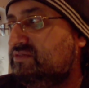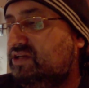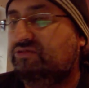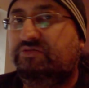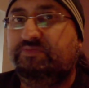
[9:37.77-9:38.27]

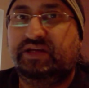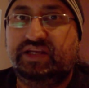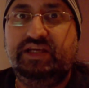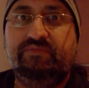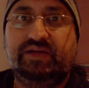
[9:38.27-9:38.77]
kill me and
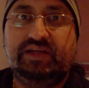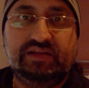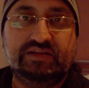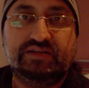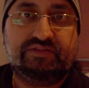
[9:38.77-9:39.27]
eat me,
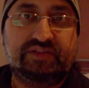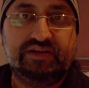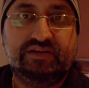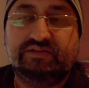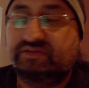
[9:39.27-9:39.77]
I
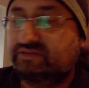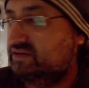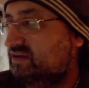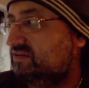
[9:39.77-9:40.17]
think. You